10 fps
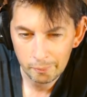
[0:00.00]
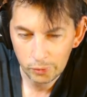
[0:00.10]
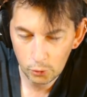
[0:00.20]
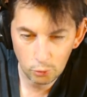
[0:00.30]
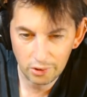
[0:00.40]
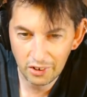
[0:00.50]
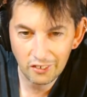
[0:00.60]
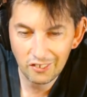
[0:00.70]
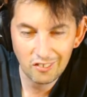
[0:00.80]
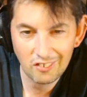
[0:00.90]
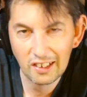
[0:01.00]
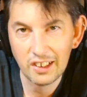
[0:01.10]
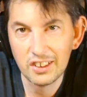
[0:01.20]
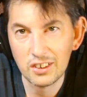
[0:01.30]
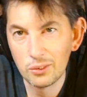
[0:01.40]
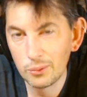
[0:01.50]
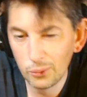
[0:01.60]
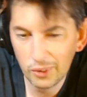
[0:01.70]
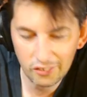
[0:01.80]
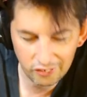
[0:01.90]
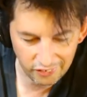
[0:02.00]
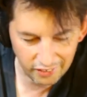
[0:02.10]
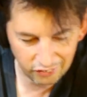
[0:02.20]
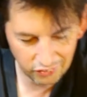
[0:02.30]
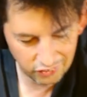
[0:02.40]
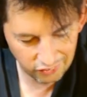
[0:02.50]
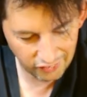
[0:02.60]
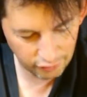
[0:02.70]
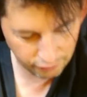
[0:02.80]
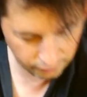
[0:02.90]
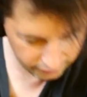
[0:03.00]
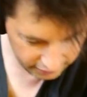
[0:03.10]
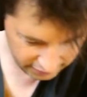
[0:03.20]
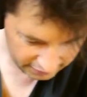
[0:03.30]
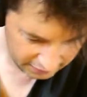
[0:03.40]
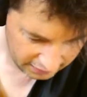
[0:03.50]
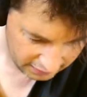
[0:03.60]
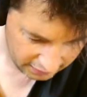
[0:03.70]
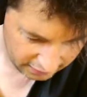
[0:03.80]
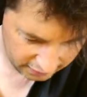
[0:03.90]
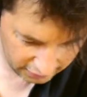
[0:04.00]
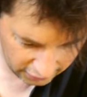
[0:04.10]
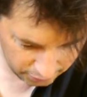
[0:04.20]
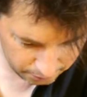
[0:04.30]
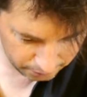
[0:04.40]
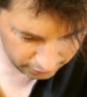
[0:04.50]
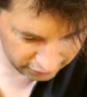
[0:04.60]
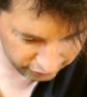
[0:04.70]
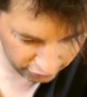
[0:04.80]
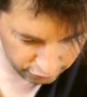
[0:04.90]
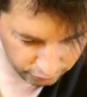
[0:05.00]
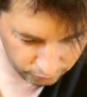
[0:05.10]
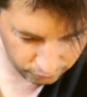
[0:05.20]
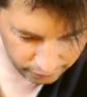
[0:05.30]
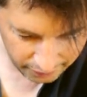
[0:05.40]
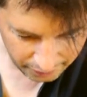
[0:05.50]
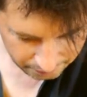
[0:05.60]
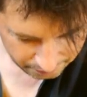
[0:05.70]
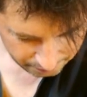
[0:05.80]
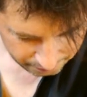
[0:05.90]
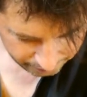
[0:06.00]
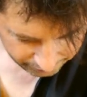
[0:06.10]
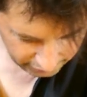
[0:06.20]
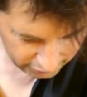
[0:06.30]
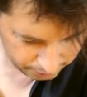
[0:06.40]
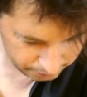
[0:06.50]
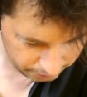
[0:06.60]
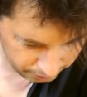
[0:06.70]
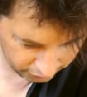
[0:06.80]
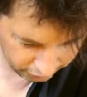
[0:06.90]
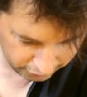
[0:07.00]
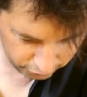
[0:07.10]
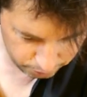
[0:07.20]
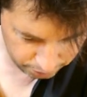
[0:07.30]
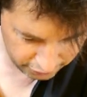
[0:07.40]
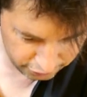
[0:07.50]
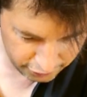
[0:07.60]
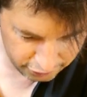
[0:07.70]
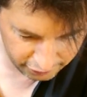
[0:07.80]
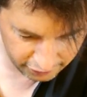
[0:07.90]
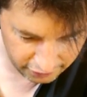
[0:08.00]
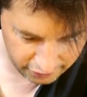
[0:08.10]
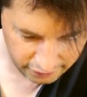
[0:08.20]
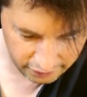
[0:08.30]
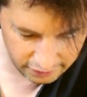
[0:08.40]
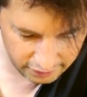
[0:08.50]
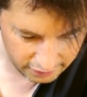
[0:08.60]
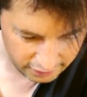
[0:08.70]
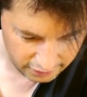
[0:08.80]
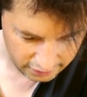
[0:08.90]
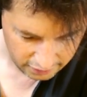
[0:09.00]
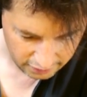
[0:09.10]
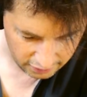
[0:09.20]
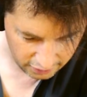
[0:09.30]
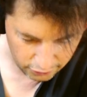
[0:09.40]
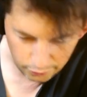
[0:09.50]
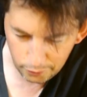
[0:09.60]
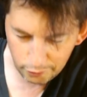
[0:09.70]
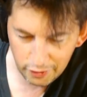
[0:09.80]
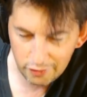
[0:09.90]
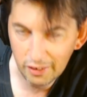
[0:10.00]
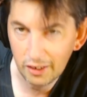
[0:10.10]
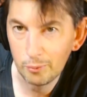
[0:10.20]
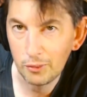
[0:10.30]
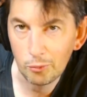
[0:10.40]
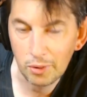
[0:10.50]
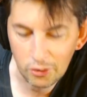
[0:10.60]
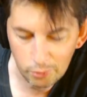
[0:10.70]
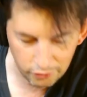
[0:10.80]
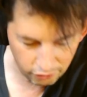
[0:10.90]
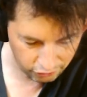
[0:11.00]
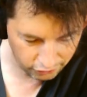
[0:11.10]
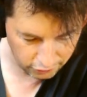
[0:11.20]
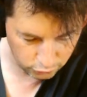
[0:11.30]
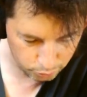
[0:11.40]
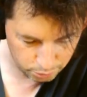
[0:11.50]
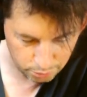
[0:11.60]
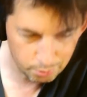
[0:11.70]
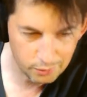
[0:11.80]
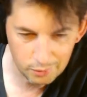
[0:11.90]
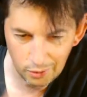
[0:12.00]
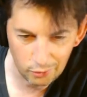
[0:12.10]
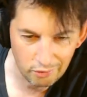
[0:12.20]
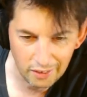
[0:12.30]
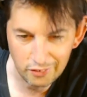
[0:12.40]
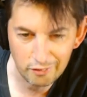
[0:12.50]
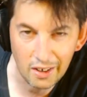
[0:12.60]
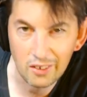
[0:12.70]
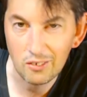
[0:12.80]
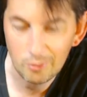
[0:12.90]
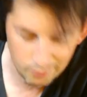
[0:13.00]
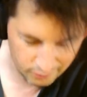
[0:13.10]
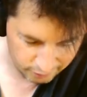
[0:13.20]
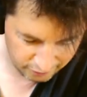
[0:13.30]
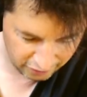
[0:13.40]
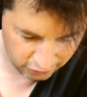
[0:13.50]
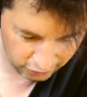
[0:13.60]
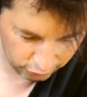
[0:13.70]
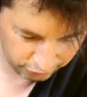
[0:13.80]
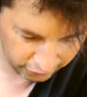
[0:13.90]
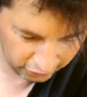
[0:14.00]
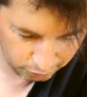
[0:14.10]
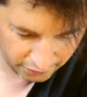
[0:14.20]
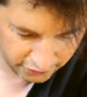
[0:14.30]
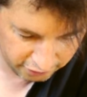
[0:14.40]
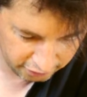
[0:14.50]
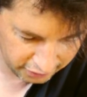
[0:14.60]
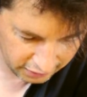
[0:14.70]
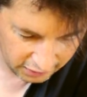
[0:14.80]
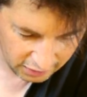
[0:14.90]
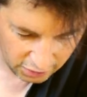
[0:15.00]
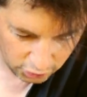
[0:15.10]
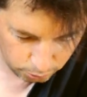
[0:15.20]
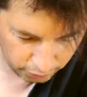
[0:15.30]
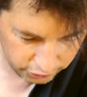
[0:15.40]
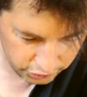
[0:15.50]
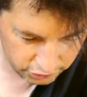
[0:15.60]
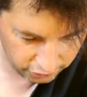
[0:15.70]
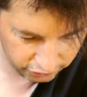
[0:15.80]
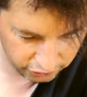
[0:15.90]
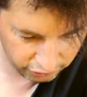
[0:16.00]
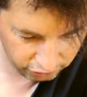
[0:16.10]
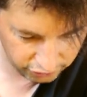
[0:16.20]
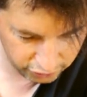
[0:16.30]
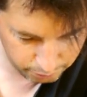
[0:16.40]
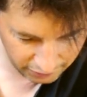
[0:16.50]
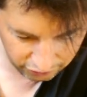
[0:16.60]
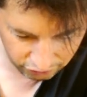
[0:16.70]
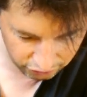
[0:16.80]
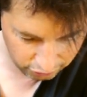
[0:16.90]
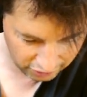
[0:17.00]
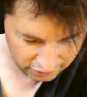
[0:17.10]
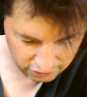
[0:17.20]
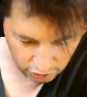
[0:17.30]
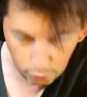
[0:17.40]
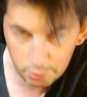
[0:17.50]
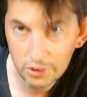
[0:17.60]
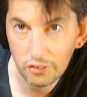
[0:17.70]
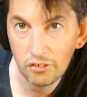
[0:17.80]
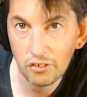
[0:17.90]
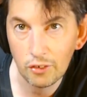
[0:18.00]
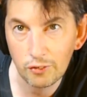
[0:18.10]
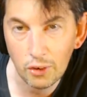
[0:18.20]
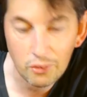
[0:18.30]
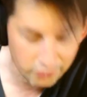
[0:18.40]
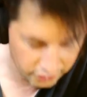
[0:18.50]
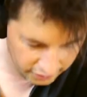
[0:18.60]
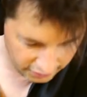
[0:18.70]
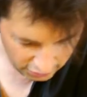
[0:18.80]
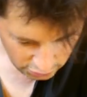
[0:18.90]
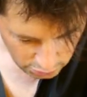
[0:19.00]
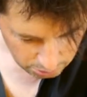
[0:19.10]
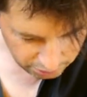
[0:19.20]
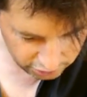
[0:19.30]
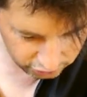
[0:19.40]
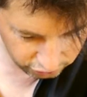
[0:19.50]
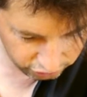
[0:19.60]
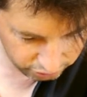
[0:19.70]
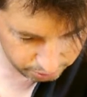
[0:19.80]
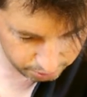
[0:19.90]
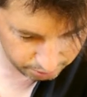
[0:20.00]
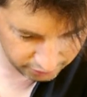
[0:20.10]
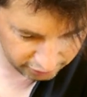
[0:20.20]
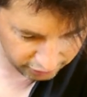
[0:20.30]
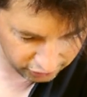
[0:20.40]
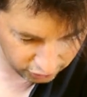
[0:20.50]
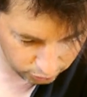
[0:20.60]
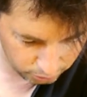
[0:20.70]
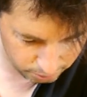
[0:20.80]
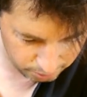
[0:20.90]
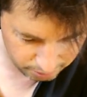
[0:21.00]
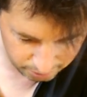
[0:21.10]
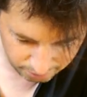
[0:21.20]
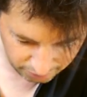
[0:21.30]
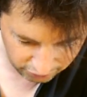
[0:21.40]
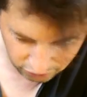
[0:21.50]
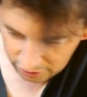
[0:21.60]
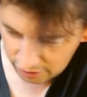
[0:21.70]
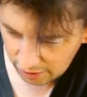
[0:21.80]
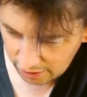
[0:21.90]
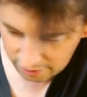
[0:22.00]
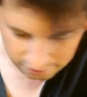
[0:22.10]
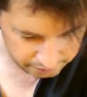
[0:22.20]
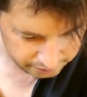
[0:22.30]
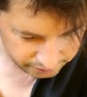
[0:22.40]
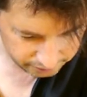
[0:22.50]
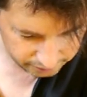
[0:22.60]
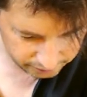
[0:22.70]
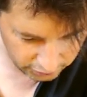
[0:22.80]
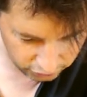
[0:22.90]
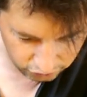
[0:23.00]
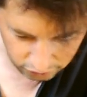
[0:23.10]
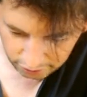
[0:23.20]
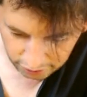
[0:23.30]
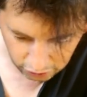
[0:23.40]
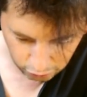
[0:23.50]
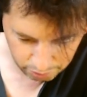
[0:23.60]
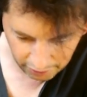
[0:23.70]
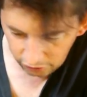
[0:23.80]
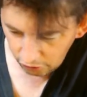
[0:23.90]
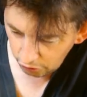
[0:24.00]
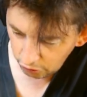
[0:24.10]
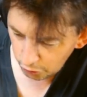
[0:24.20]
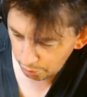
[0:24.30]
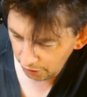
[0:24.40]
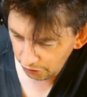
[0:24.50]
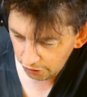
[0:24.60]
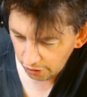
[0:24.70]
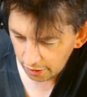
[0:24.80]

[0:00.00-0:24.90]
or an art installation, all kinds of things you could use that for. I'll leave that at 4. So the loop and the re-trigger, the re-trigger just plays once, the loop goes round and round. Very self-explanatory. The one shot, you can see the pad sync options have gone because there is no pad sync, because it just plays as soon as you press it,